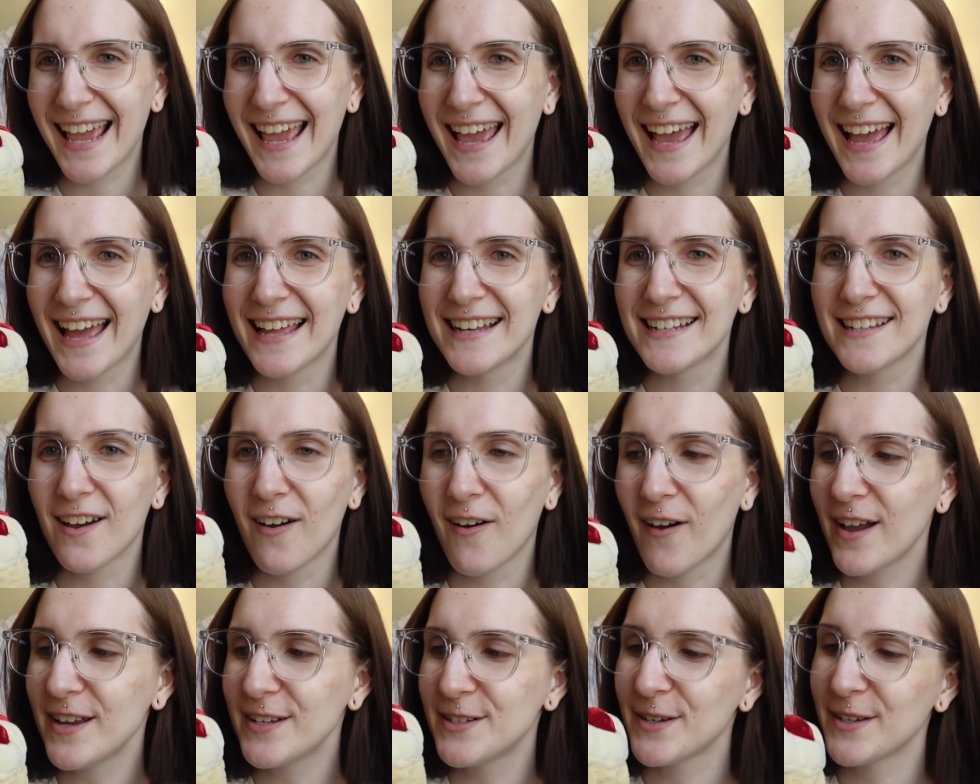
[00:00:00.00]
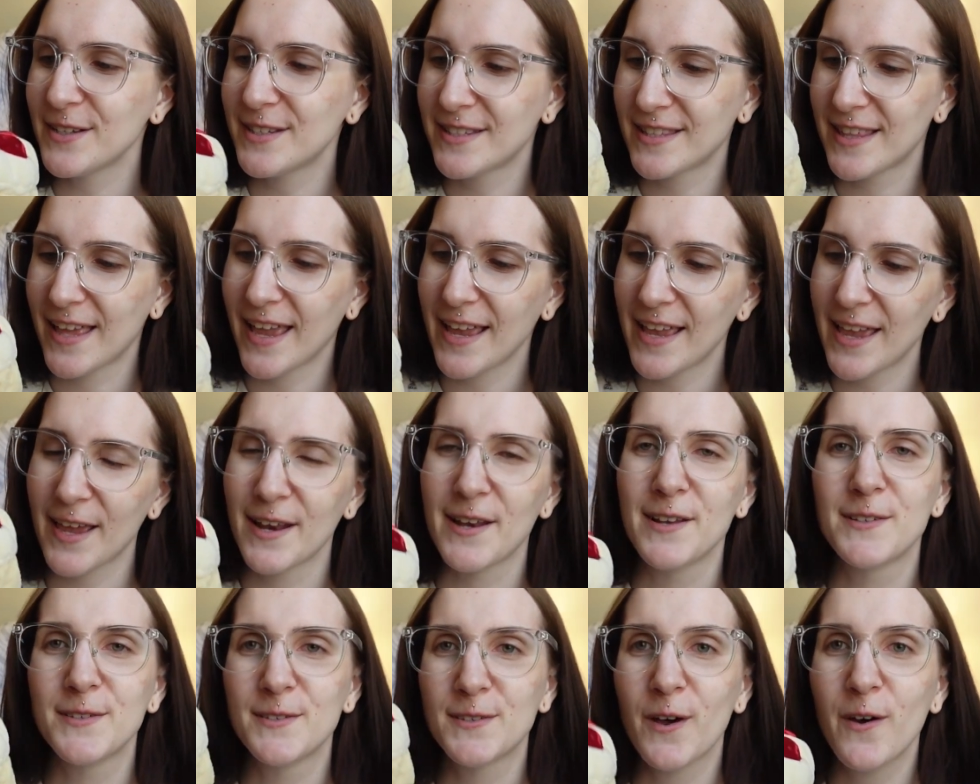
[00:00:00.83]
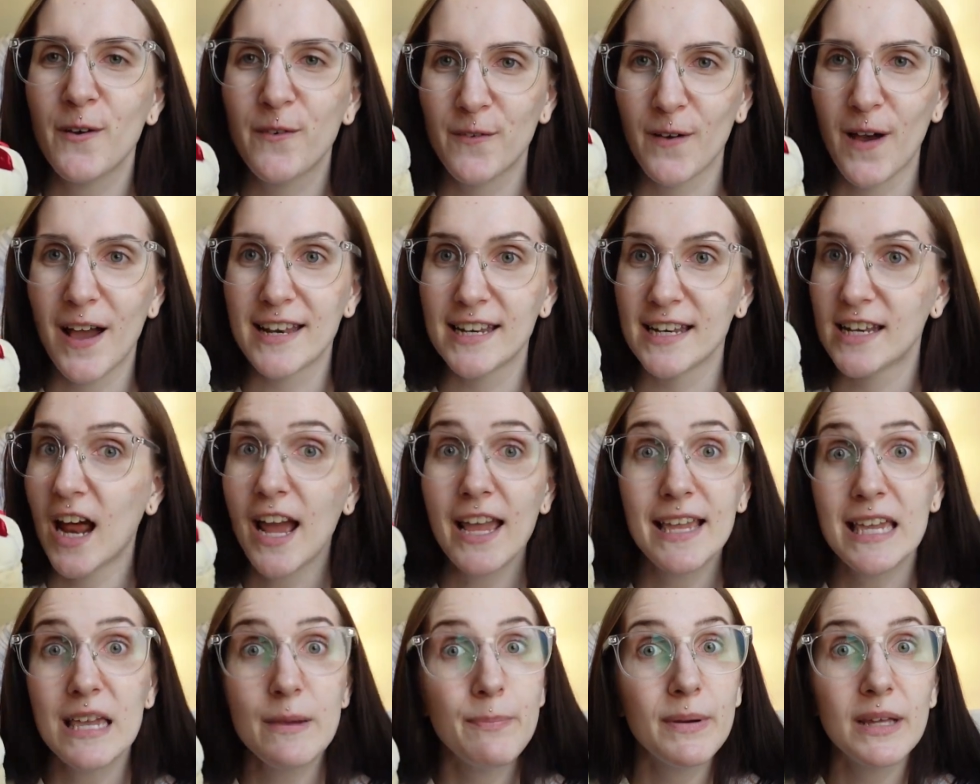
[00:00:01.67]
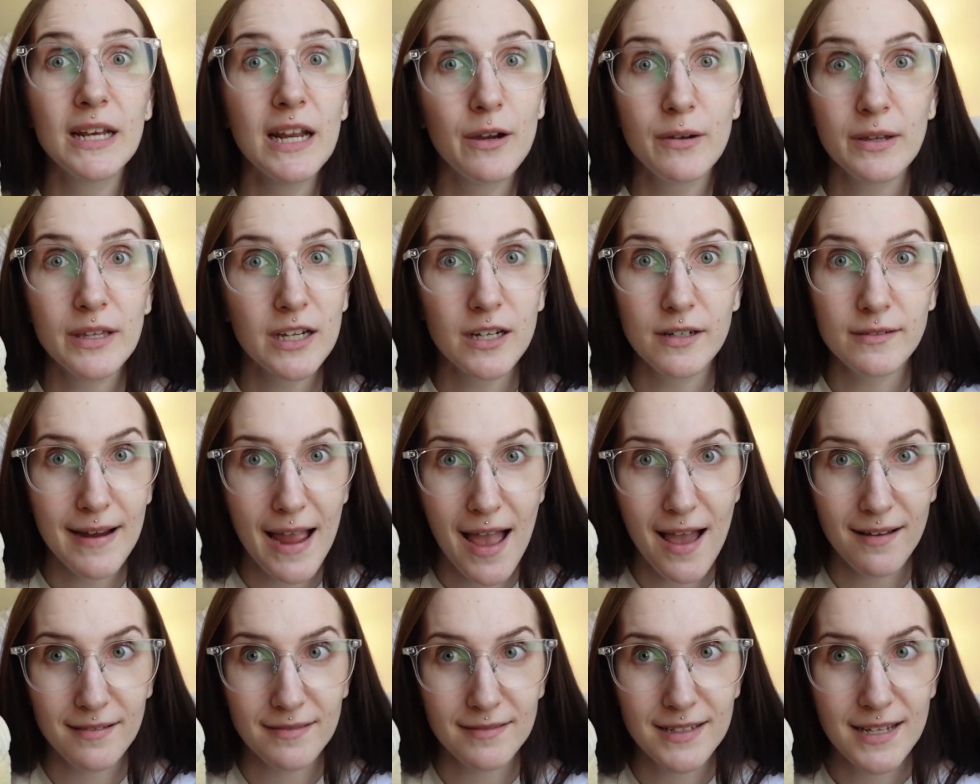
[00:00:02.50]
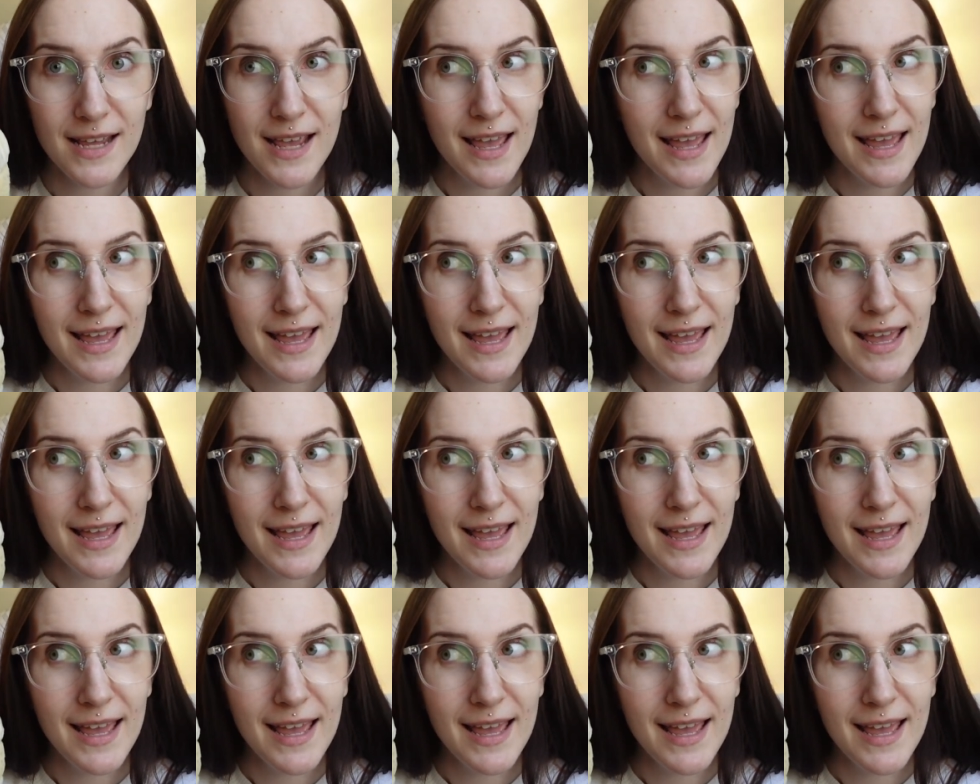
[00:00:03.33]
and I just think it is so fun, and I keep it out year round.